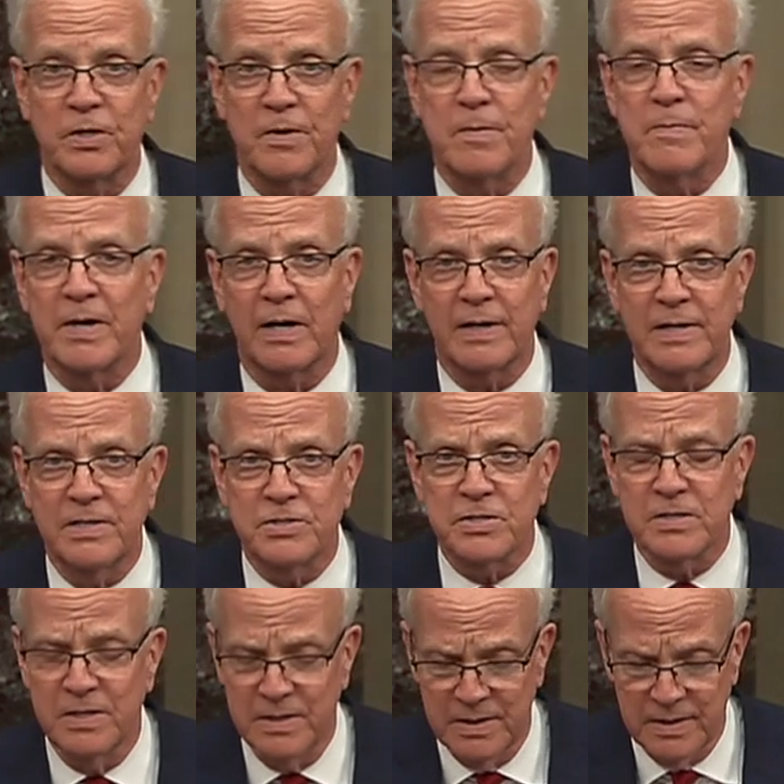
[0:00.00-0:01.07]
and the Middle East,
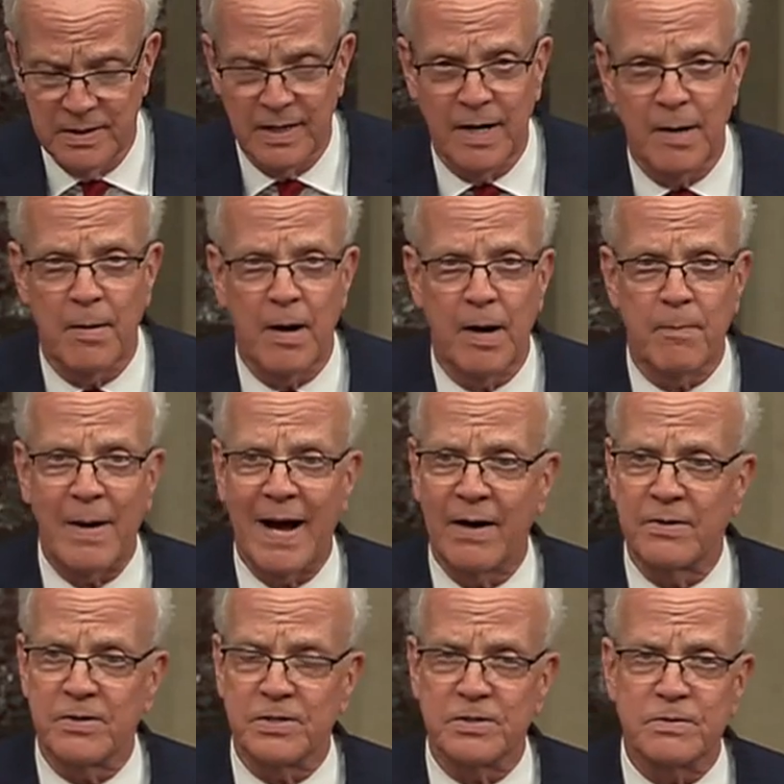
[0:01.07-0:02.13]

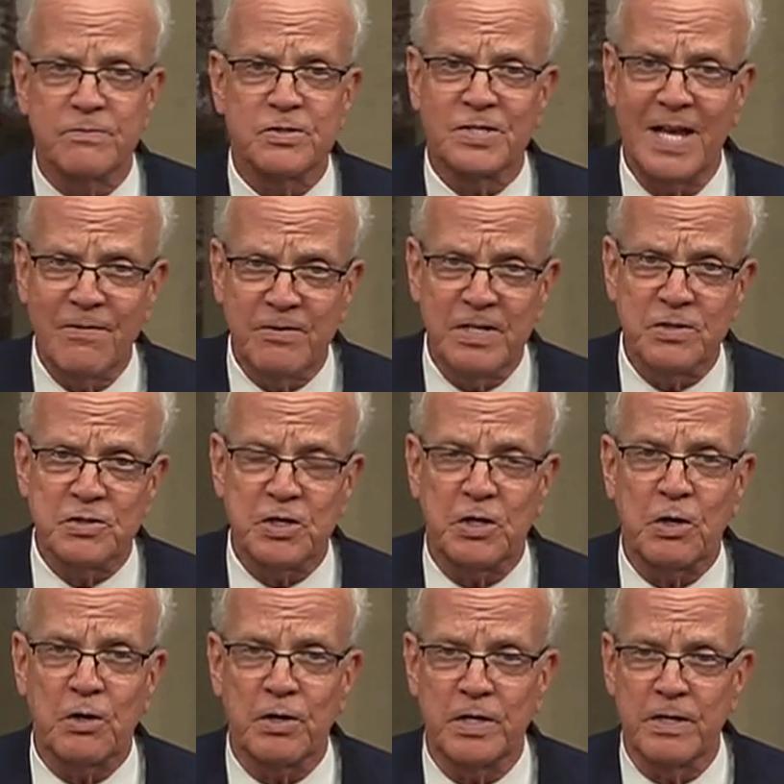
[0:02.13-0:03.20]
about the safety and
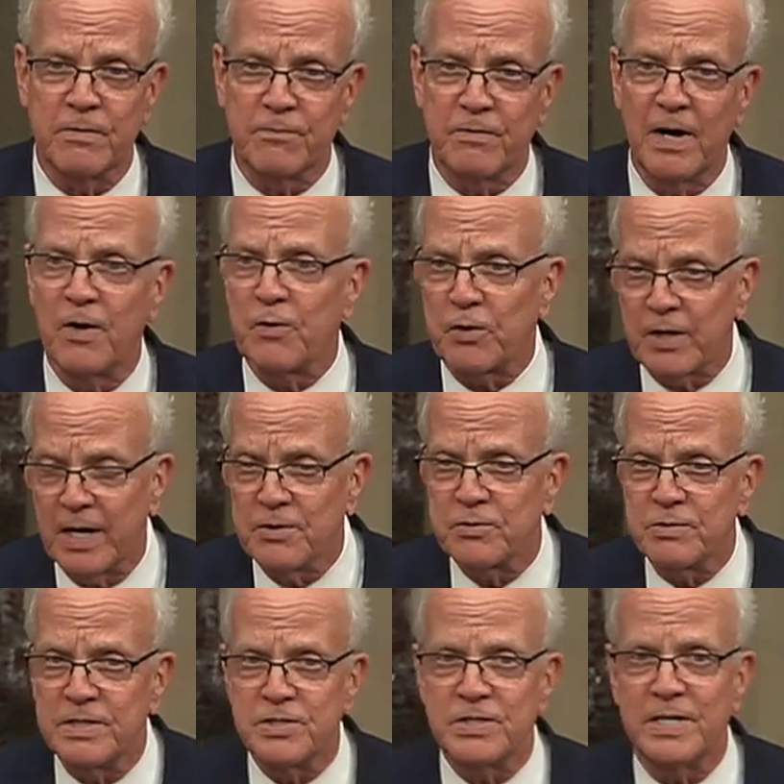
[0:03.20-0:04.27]
security of other
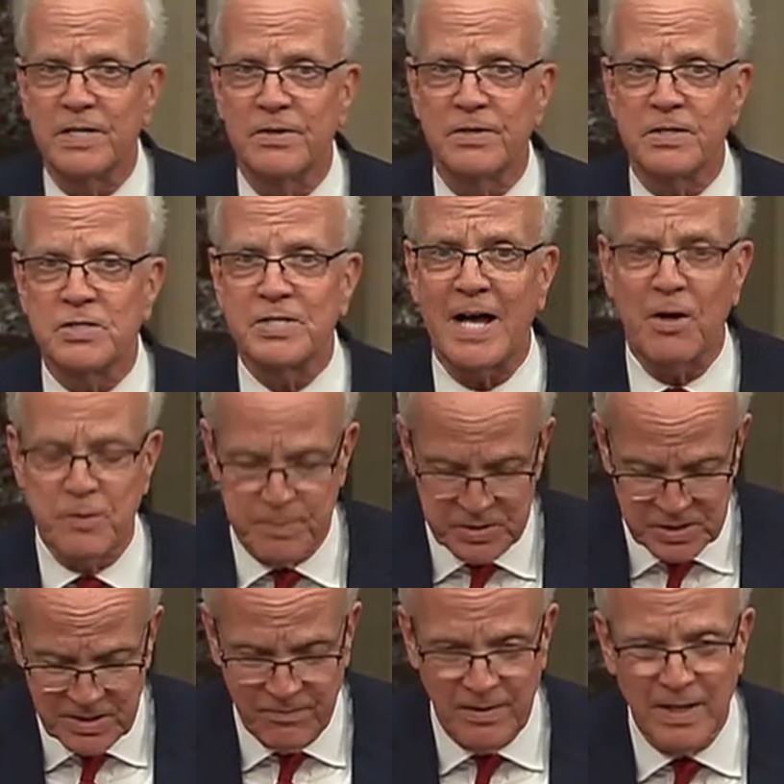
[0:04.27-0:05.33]
countries in the South
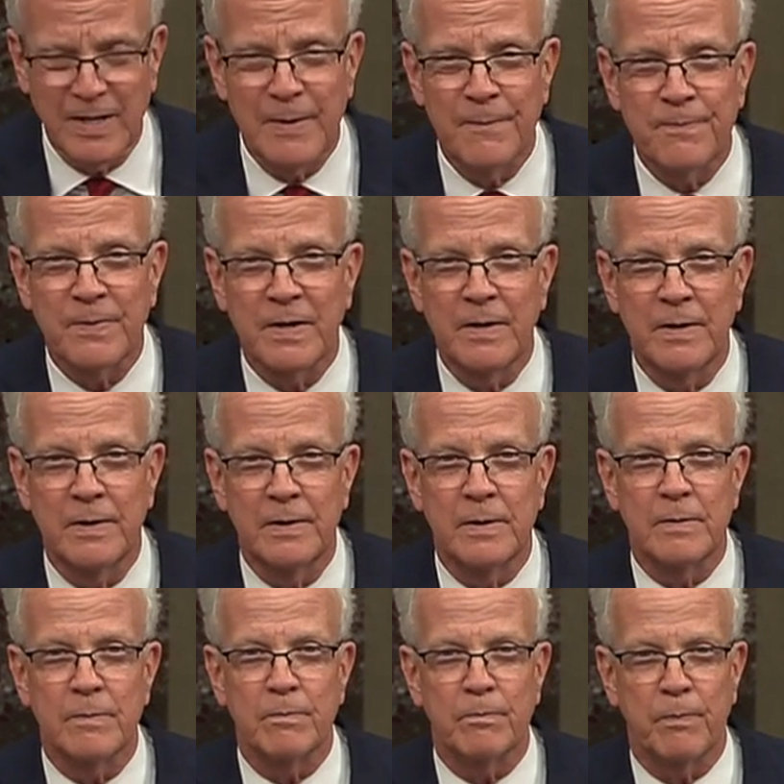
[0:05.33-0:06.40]
Pacific.
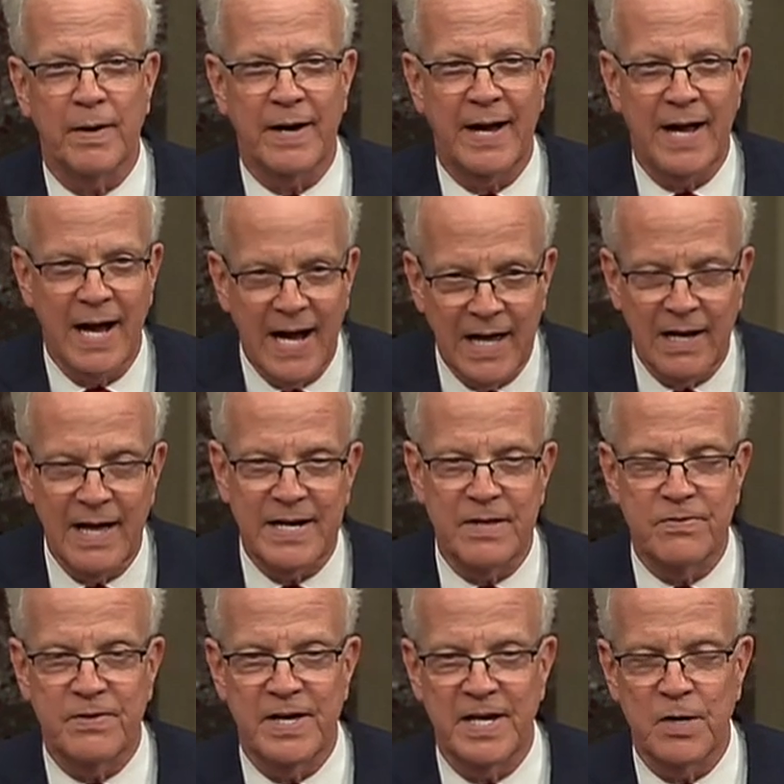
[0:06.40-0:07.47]
But I
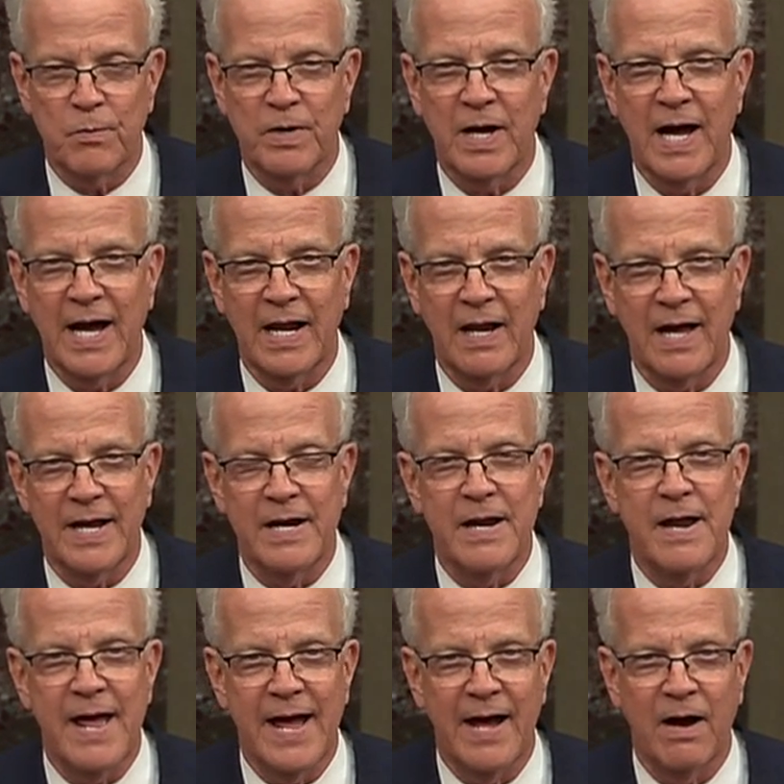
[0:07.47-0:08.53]
highlighted then and would highlight
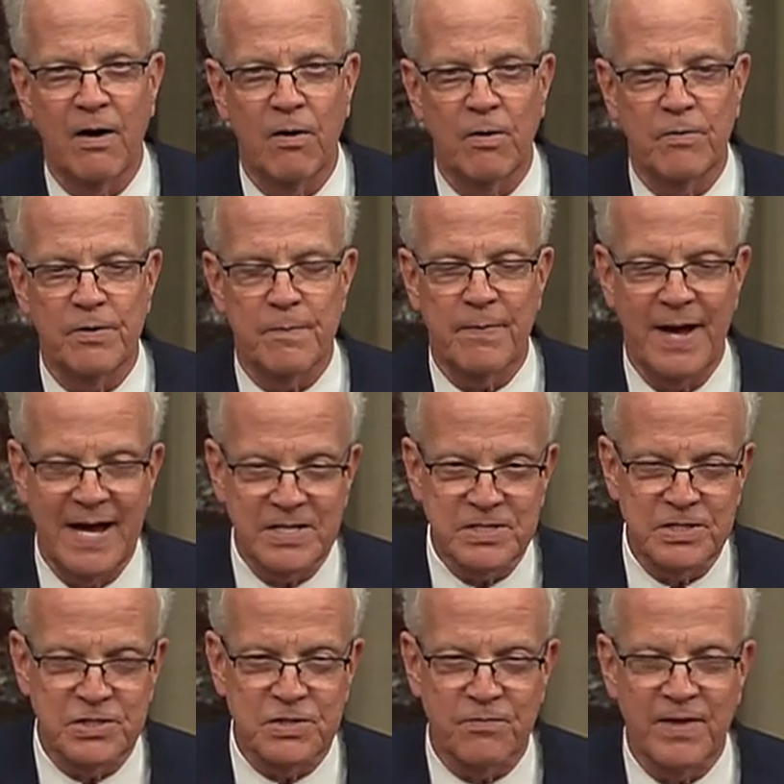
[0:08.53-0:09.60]
now the
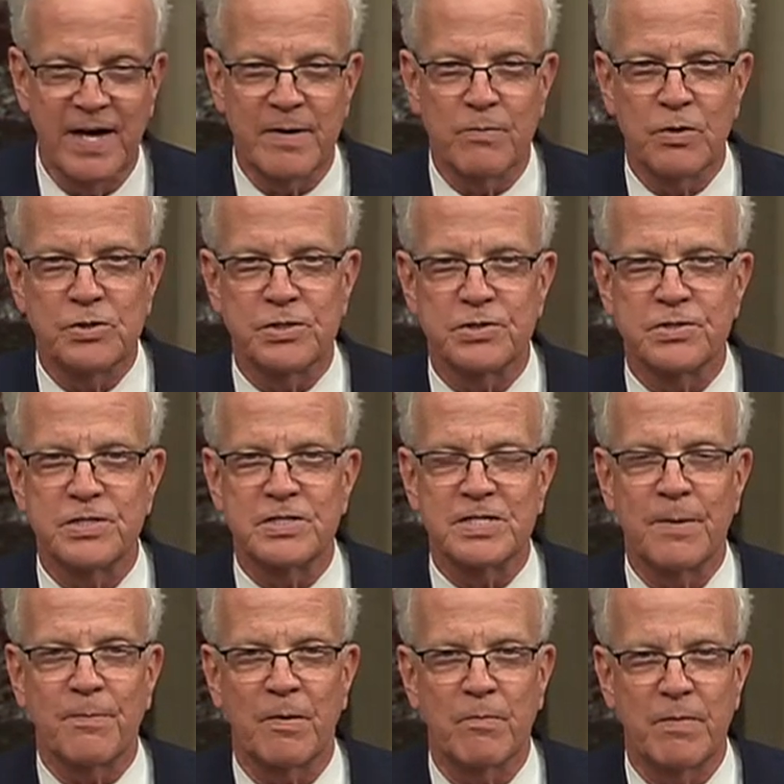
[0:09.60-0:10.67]
passage of that emergency
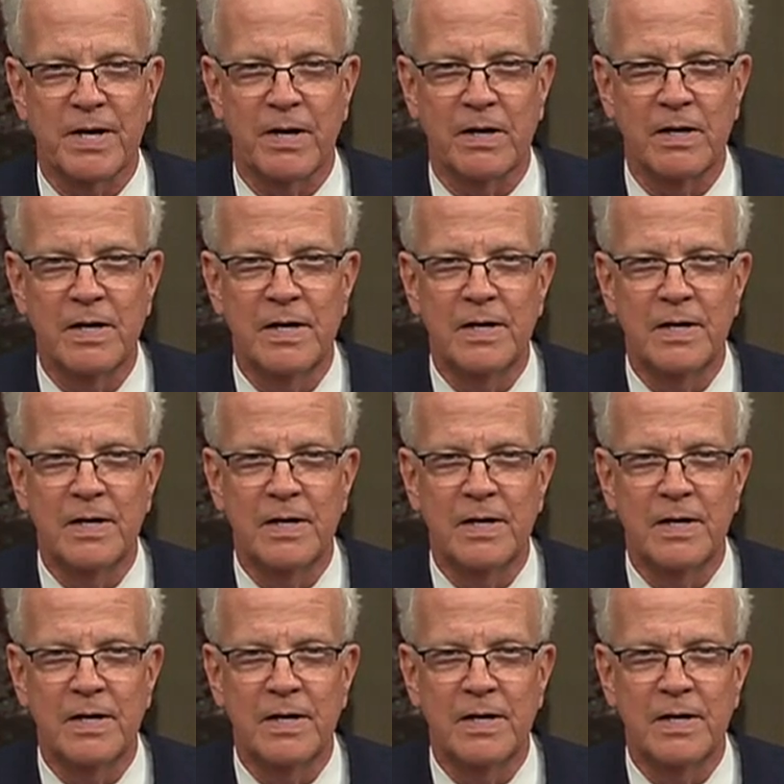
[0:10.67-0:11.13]
supplemental